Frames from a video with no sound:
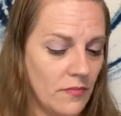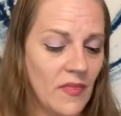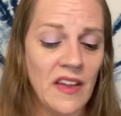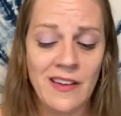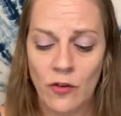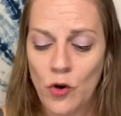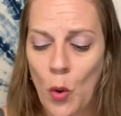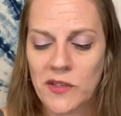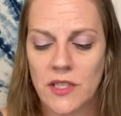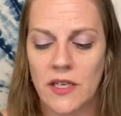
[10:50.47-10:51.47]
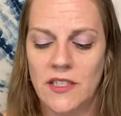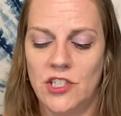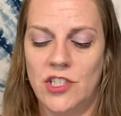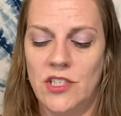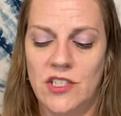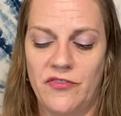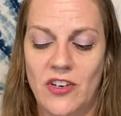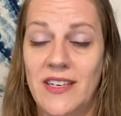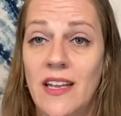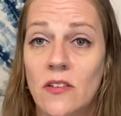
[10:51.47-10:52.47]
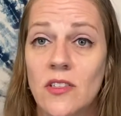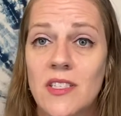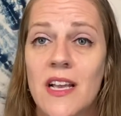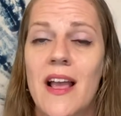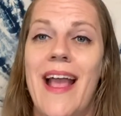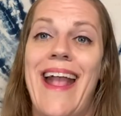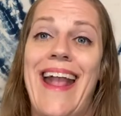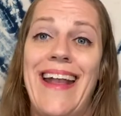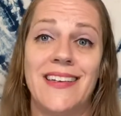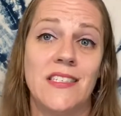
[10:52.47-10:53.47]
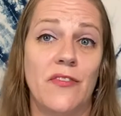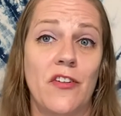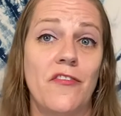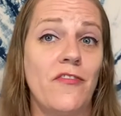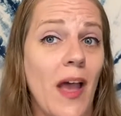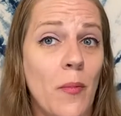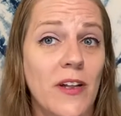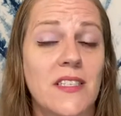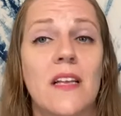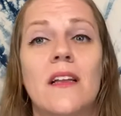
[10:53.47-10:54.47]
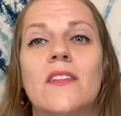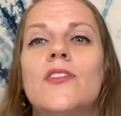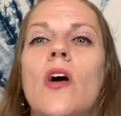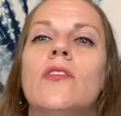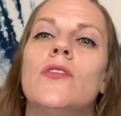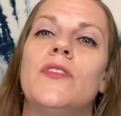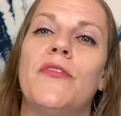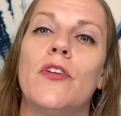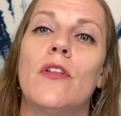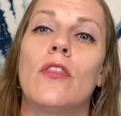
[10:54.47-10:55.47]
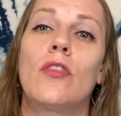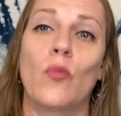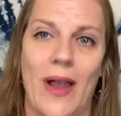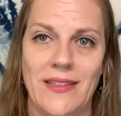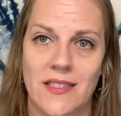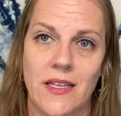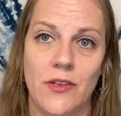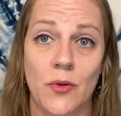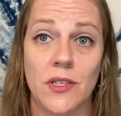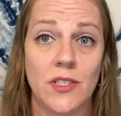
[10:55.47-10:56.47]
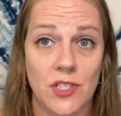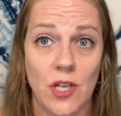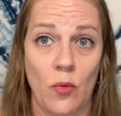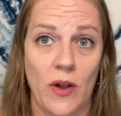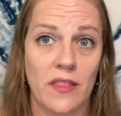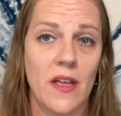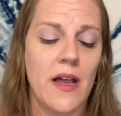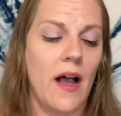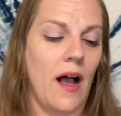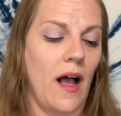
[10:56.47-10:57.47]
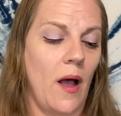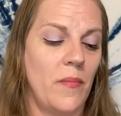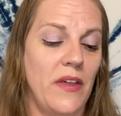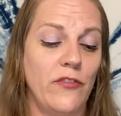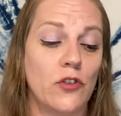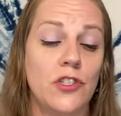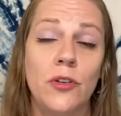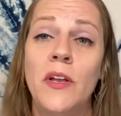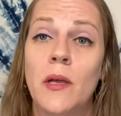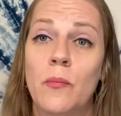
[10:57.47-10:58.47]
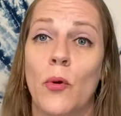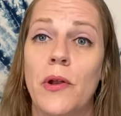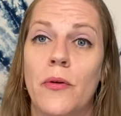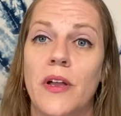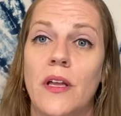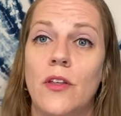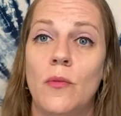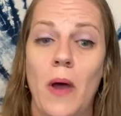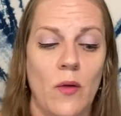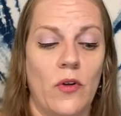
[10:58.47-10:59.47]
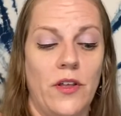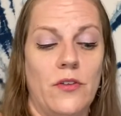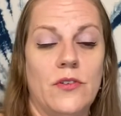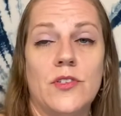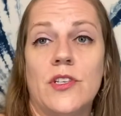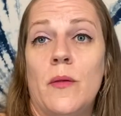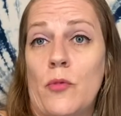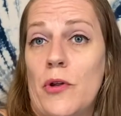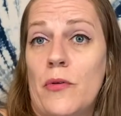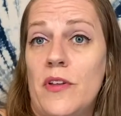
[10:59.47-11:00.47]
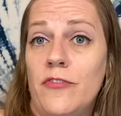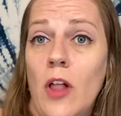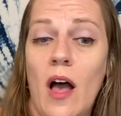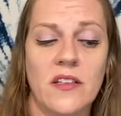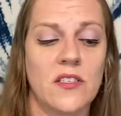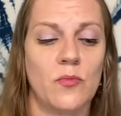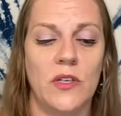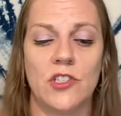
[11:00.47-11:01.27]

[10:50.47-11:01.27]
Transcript: Now, of course, in addition to different needles and different fabrics, there's also different threads that you can sew with. If you're doing embroidery, you might want to use embroidery floss, which